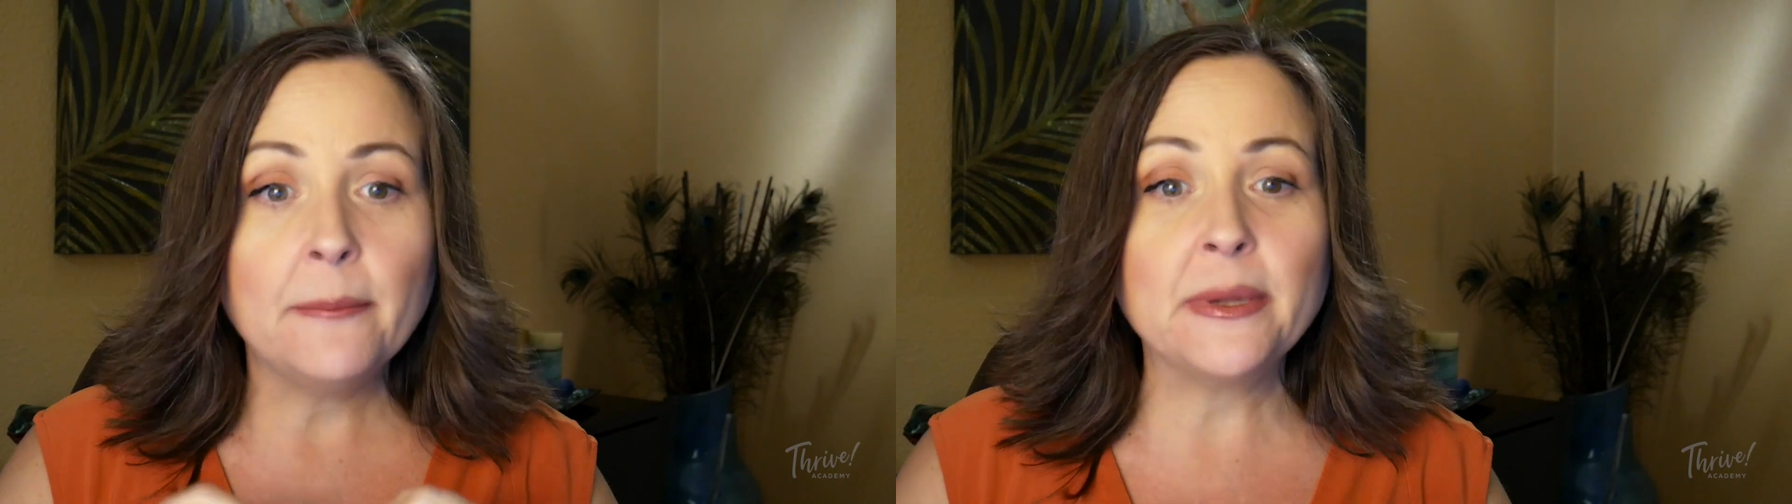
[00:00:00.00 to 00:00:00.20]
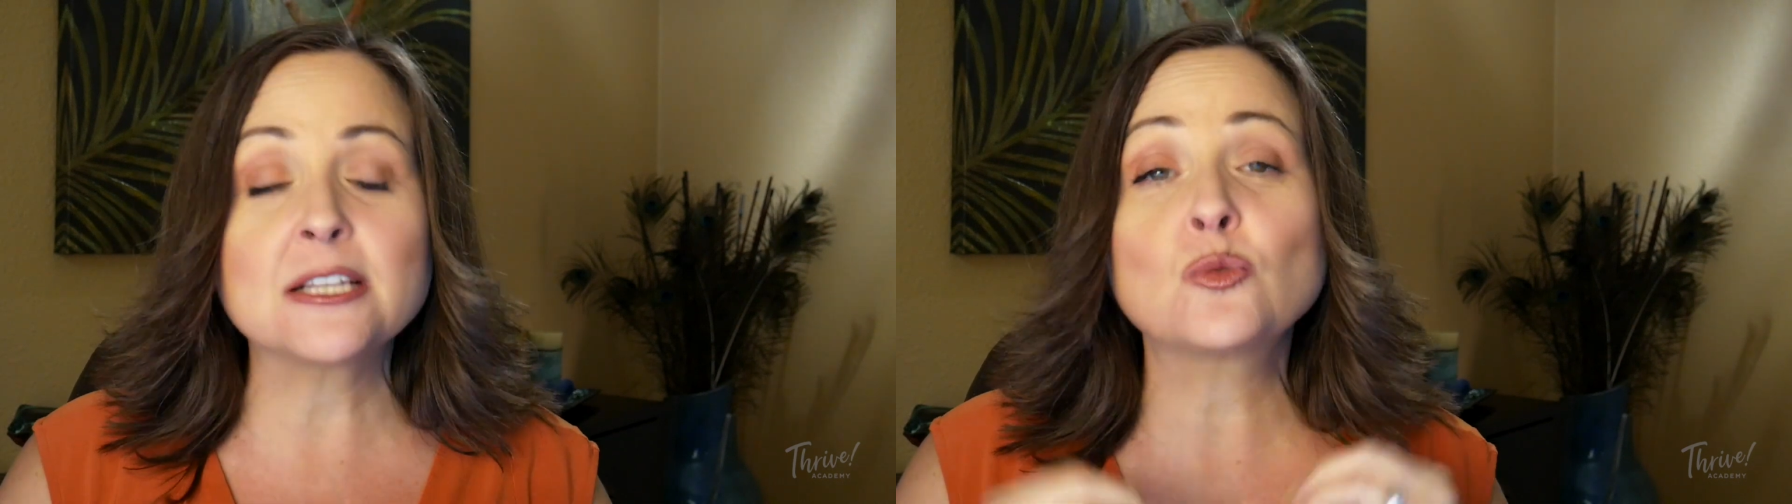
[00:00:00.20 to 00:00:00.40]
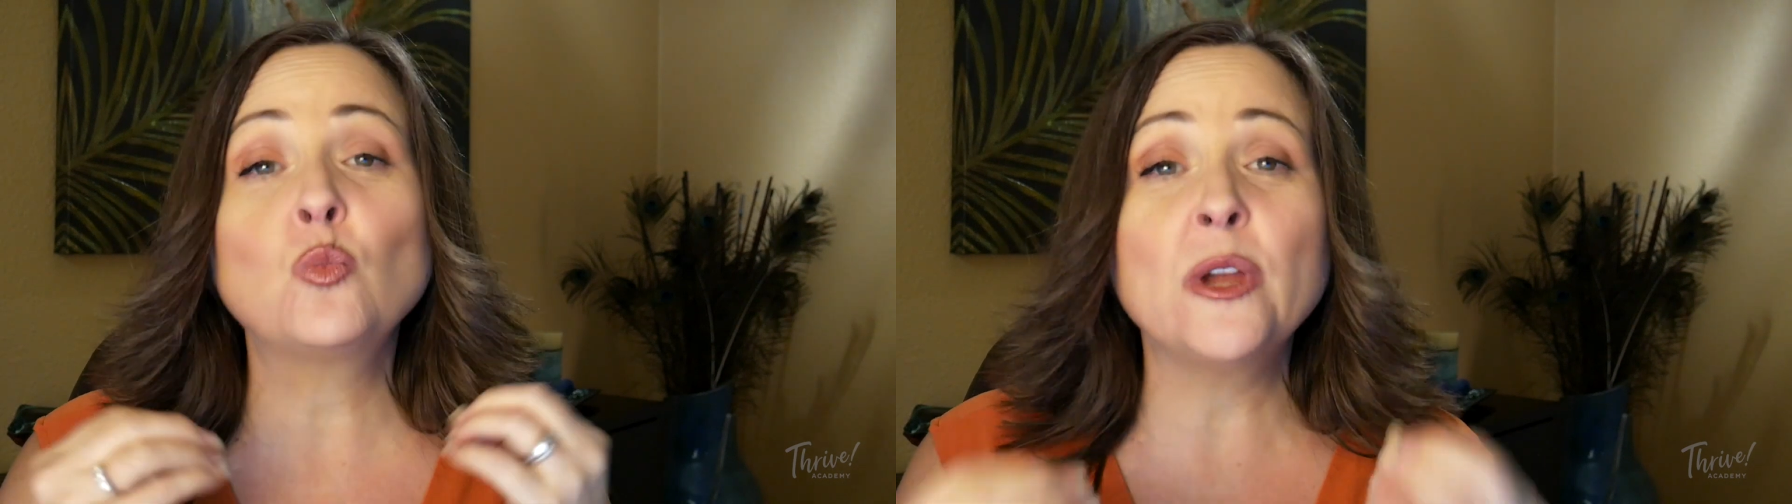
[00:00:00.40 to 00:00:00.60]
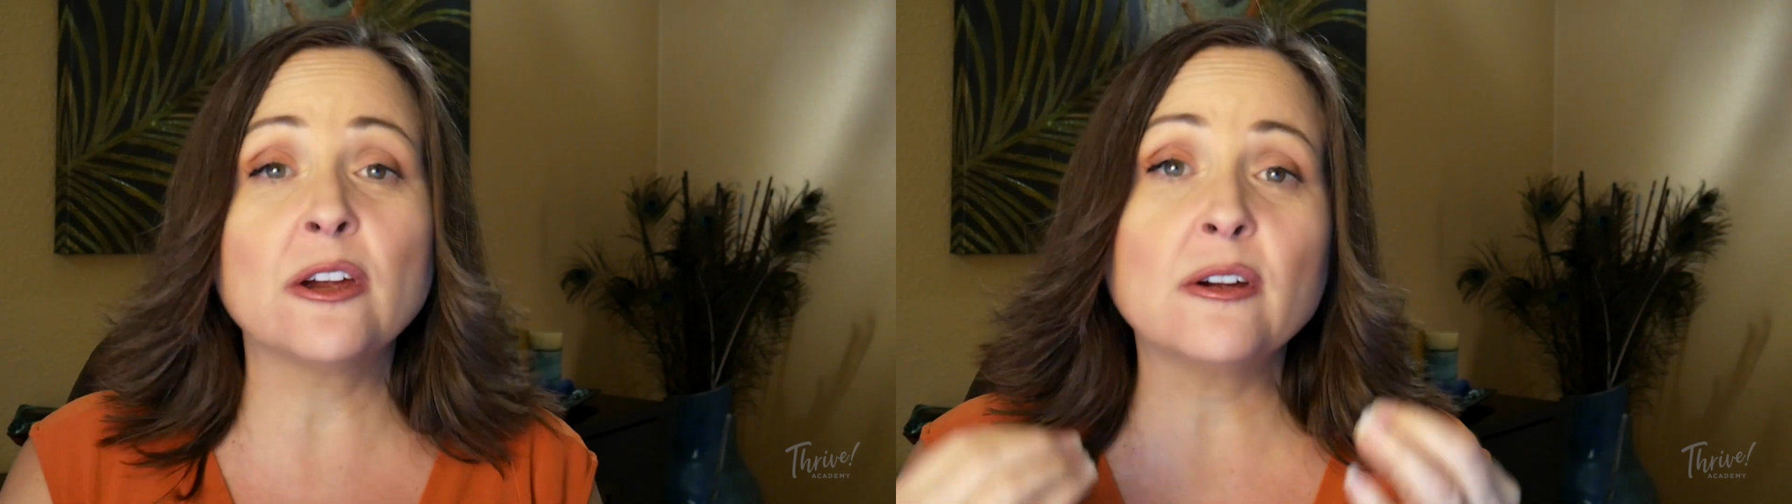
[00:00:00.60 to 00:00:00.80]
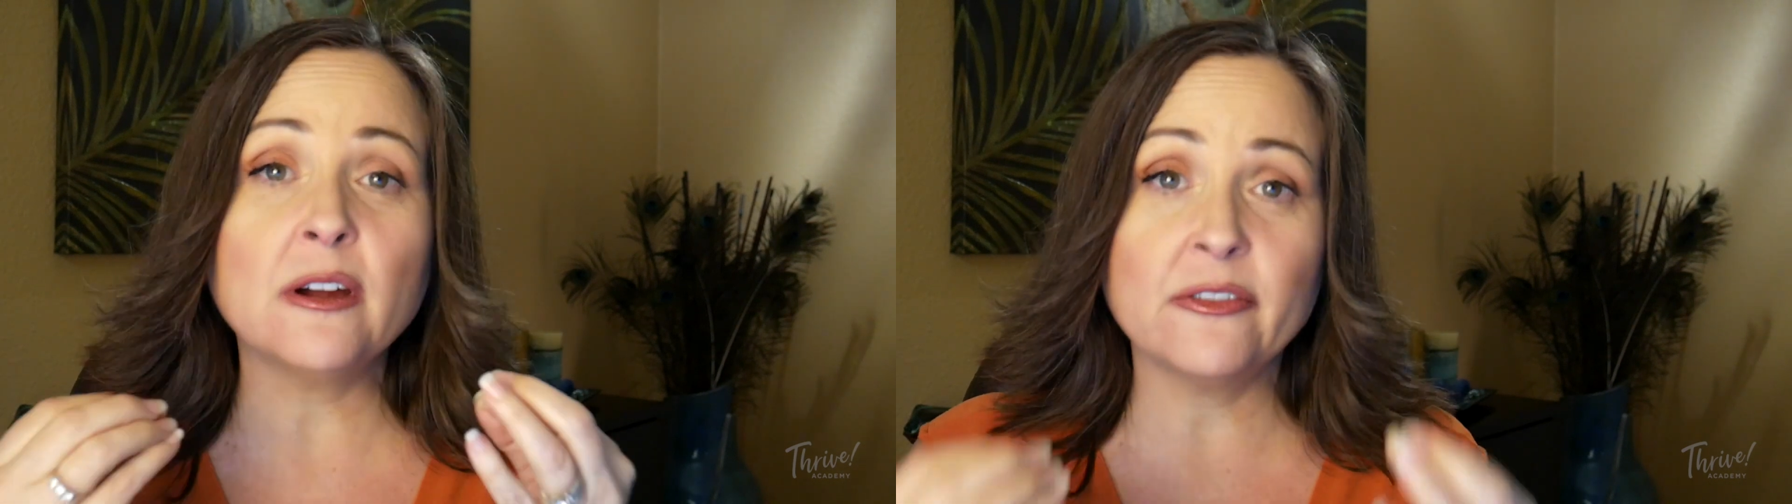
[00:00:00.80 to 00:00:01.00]
because
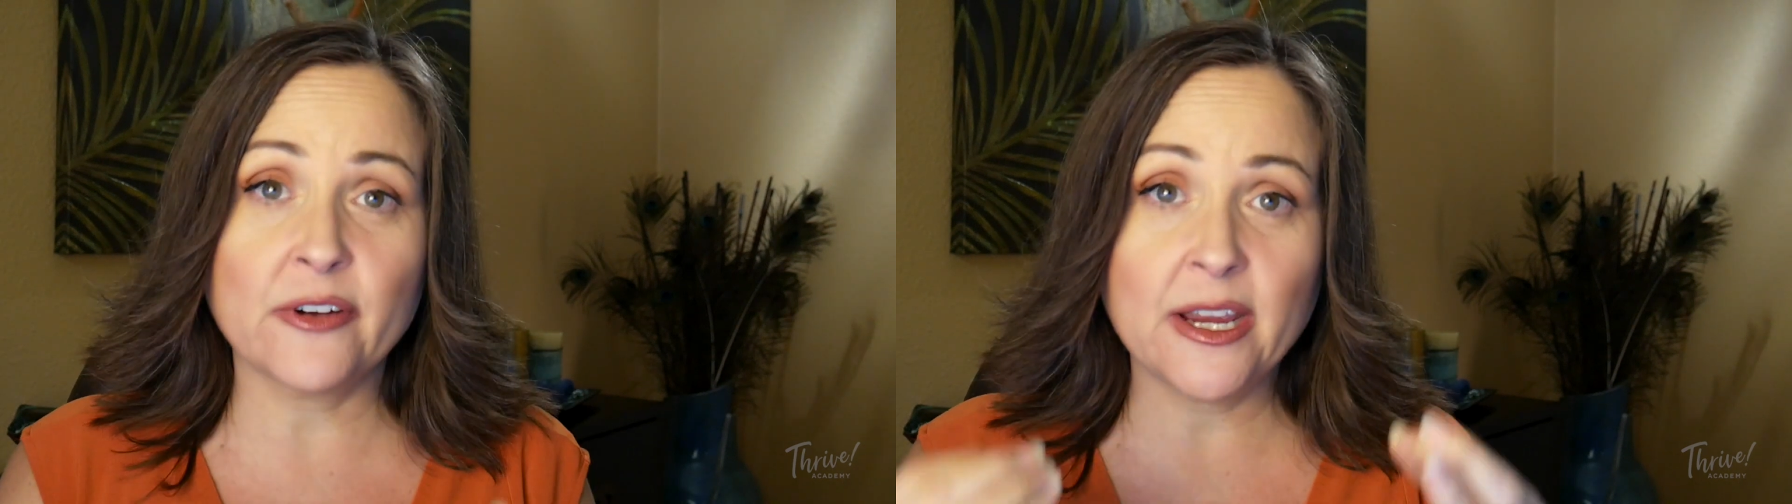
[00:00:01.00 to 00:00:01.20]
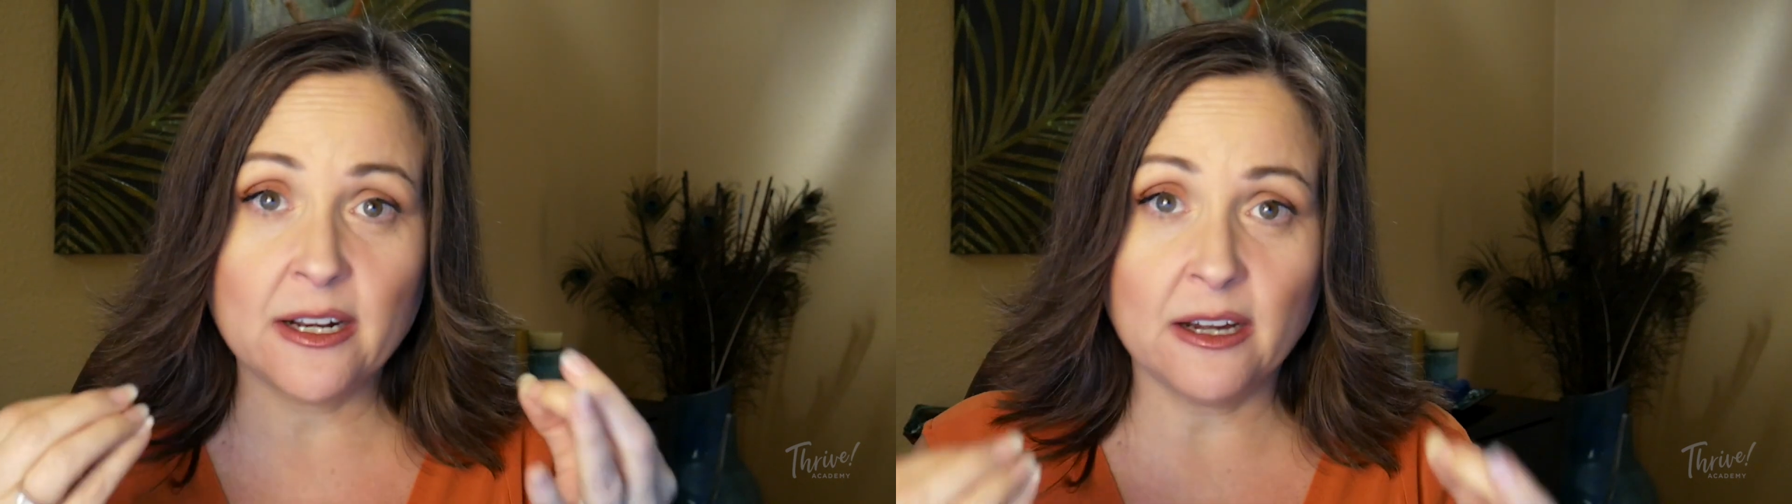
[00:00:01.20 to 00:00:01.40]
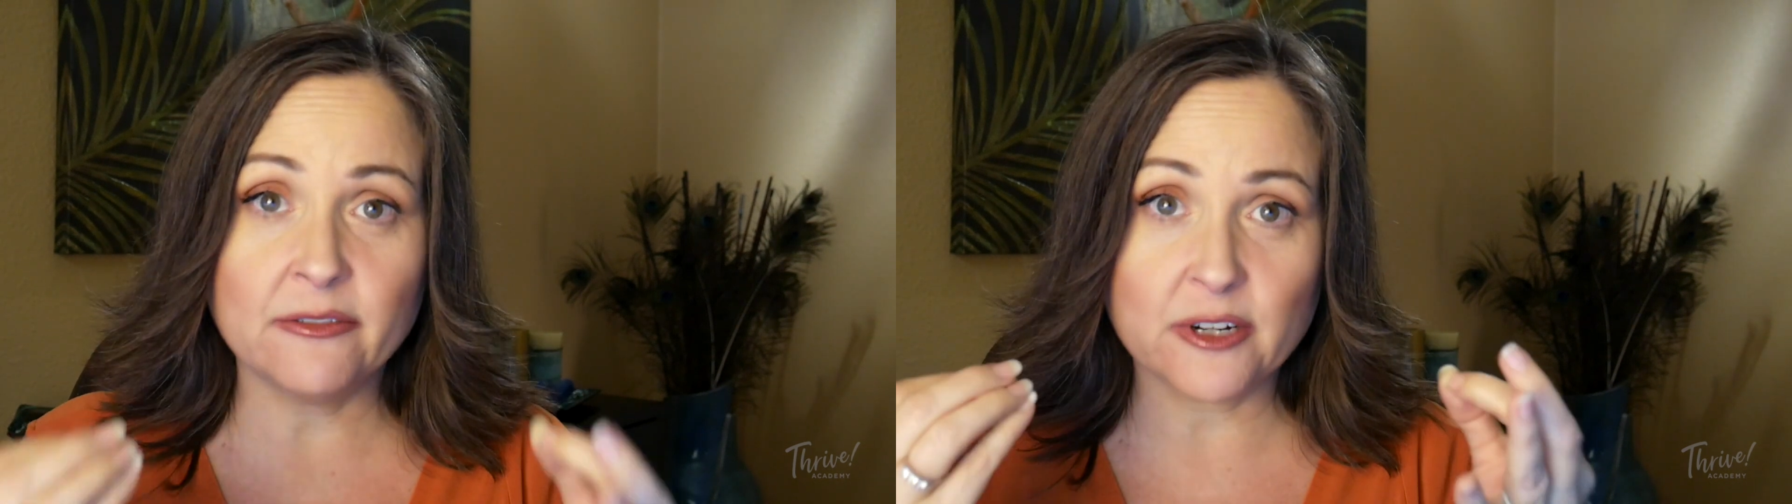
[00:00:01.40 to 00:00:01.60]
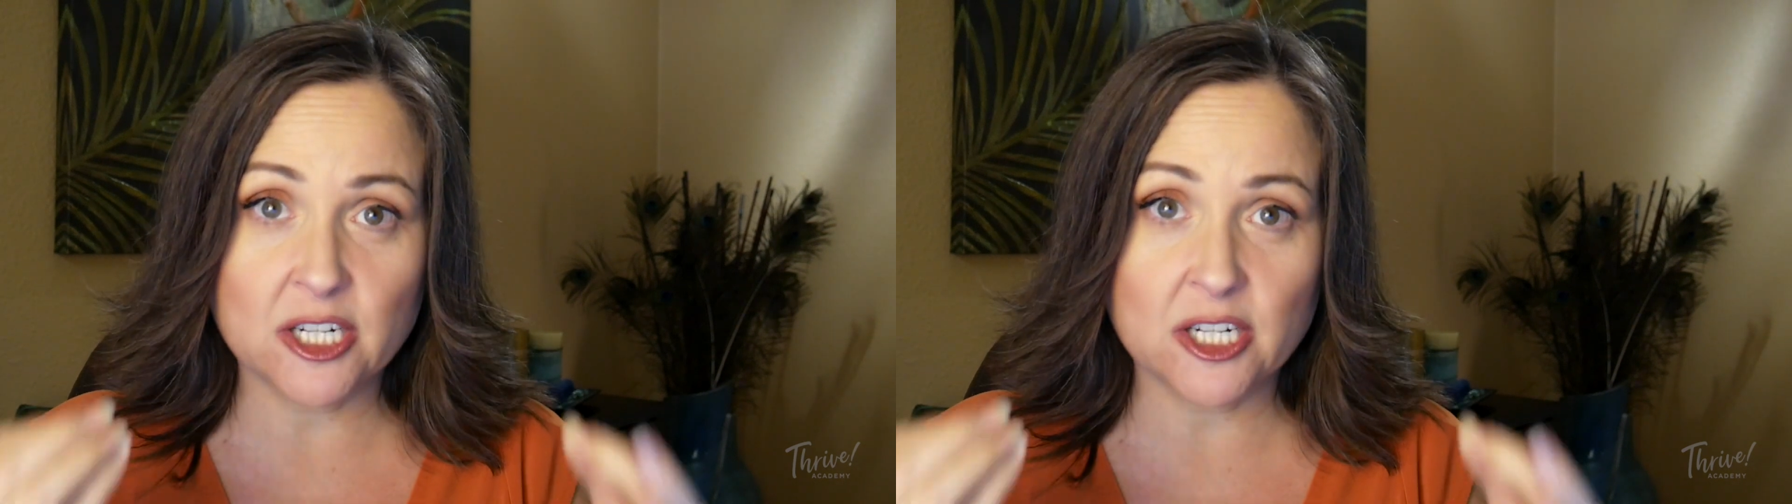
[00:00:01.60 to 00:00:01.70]
we're afraid of